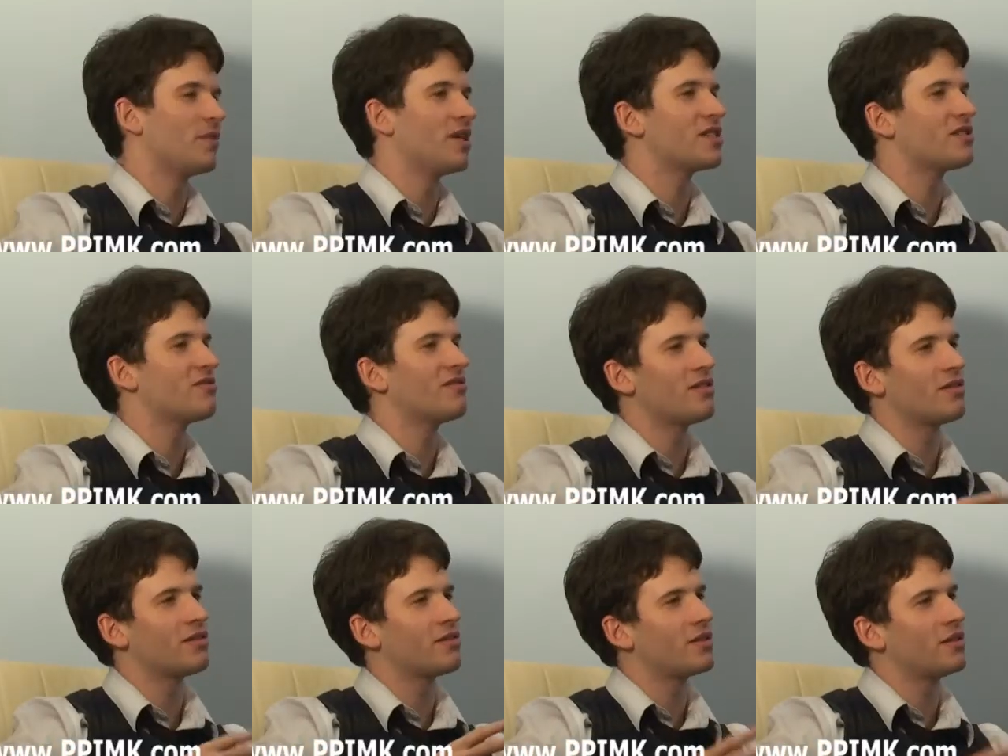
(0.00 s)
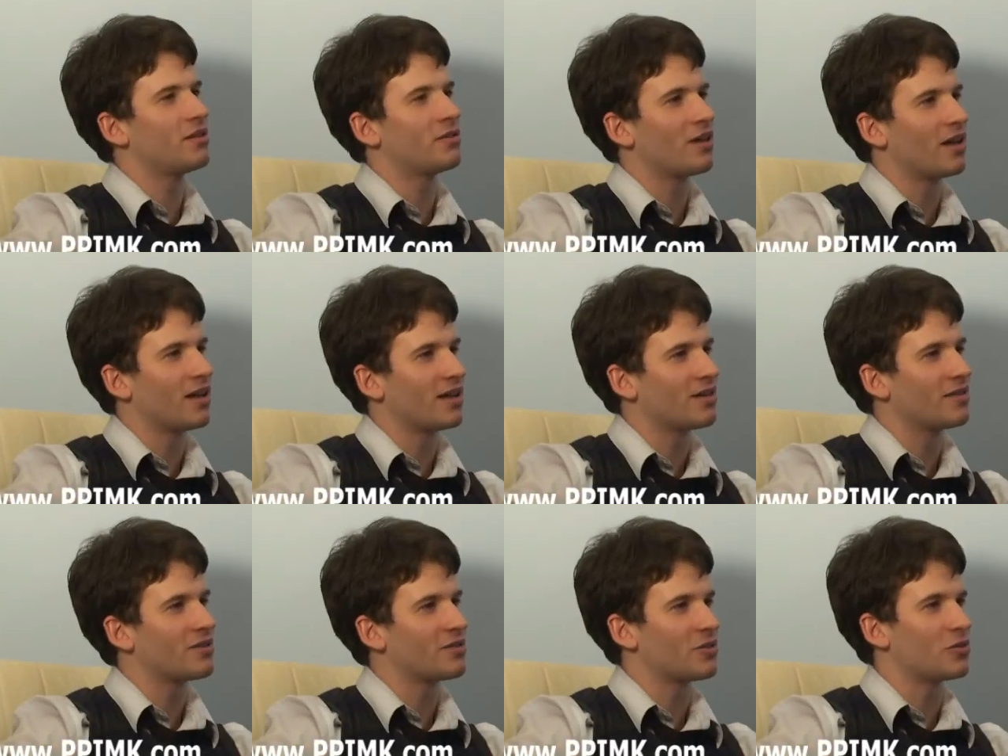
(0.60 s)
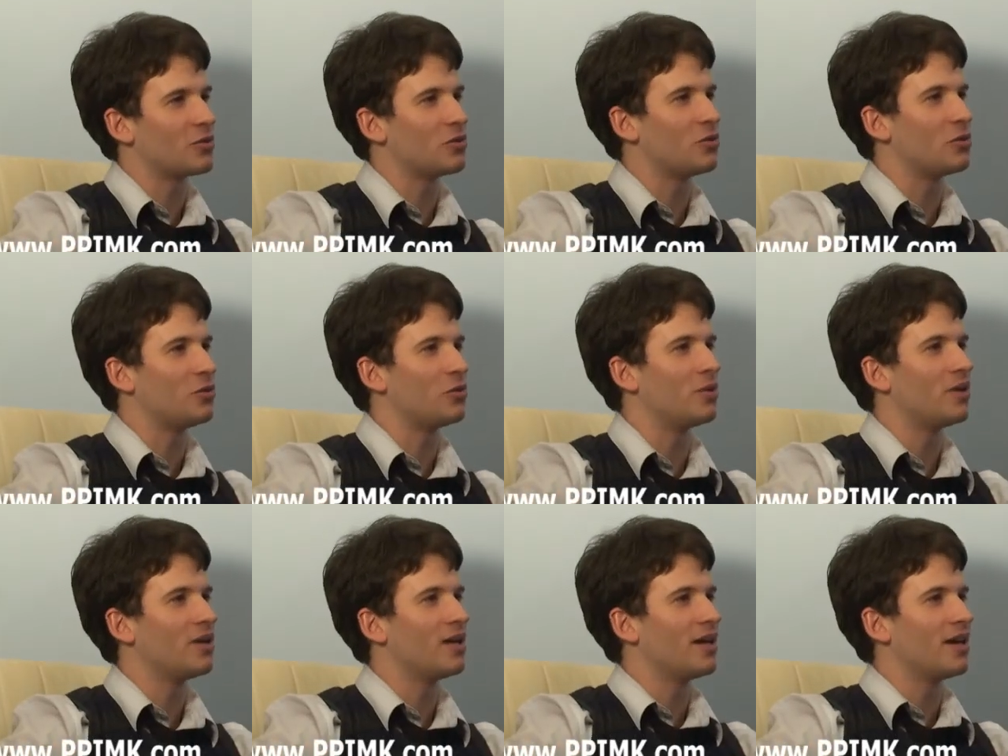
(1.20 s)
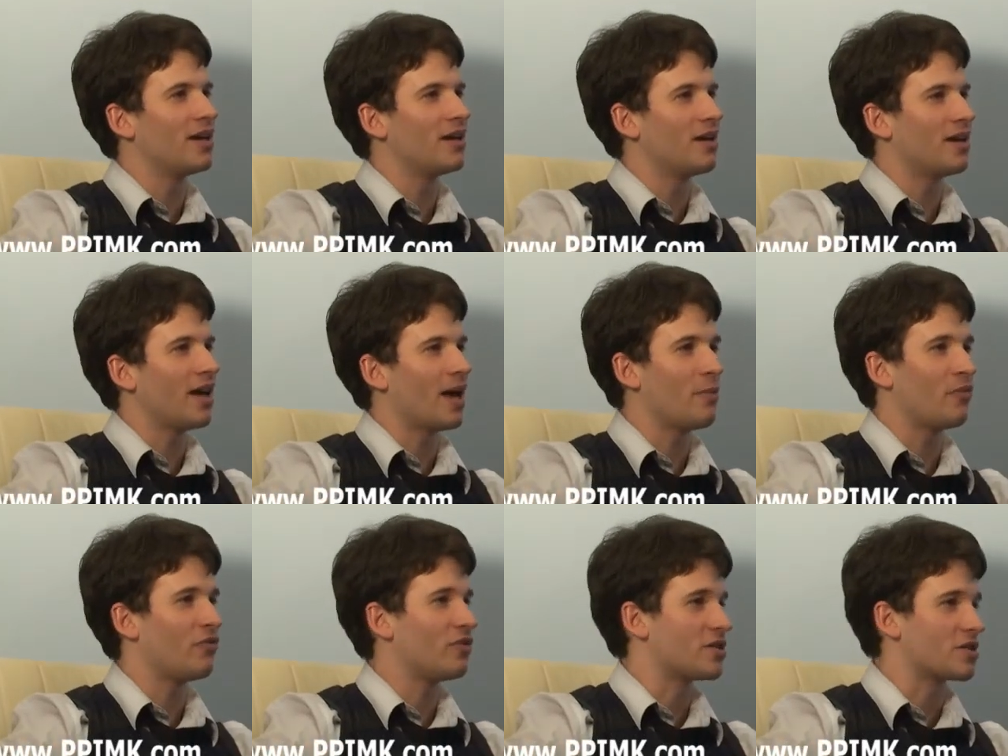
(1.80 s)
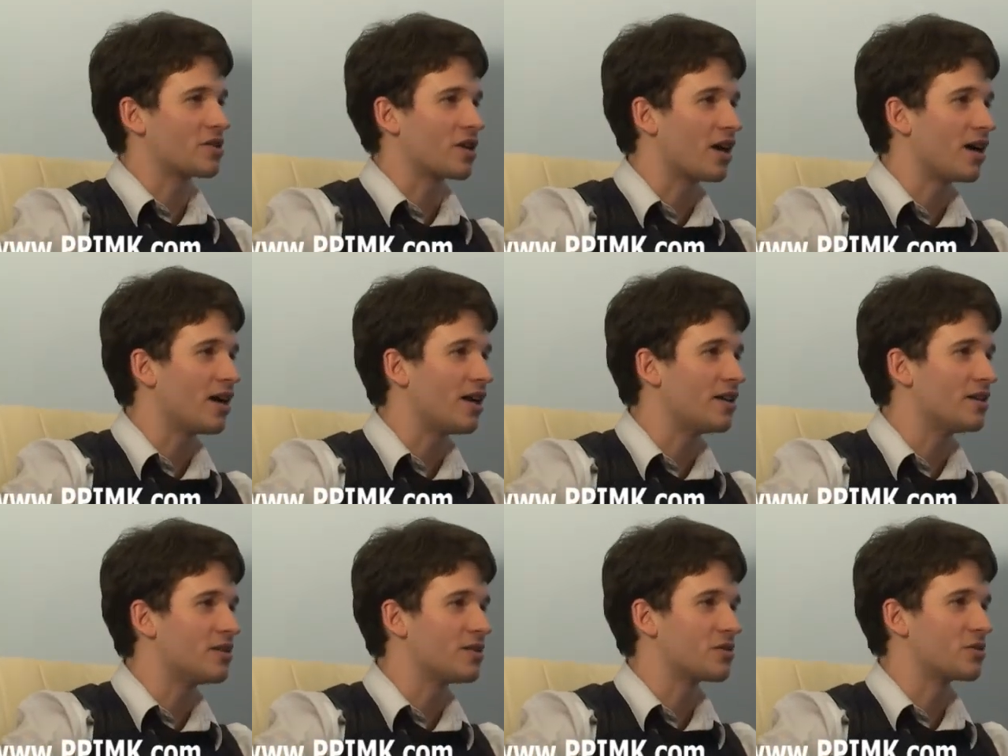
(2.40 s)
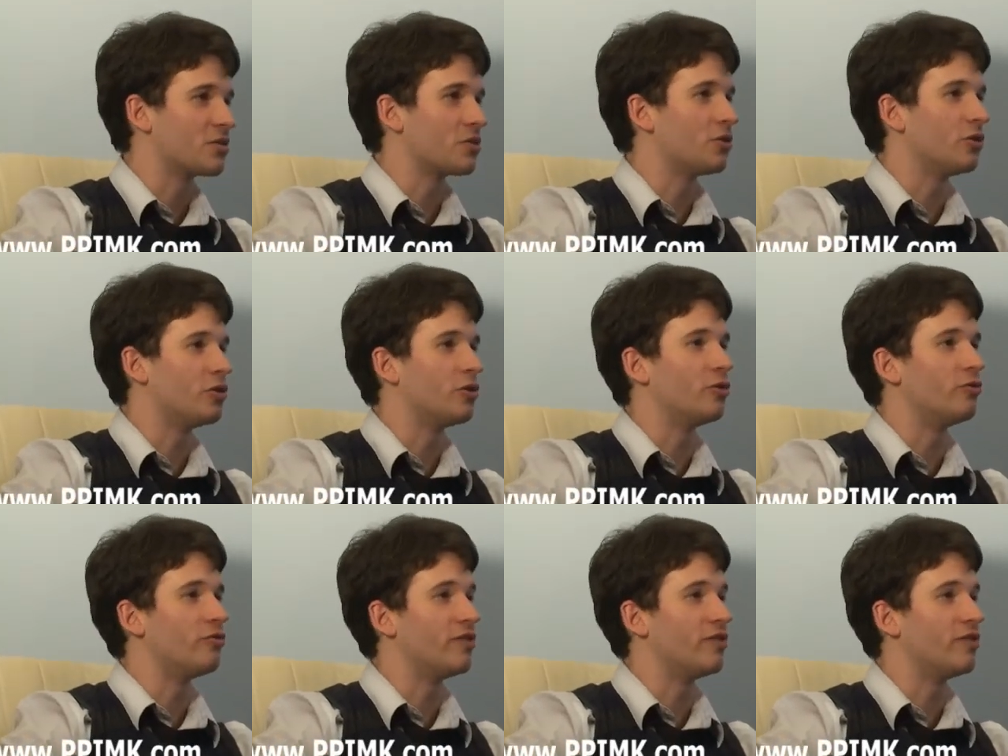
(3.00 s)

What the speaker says: Is there anything you'd like to emphasise or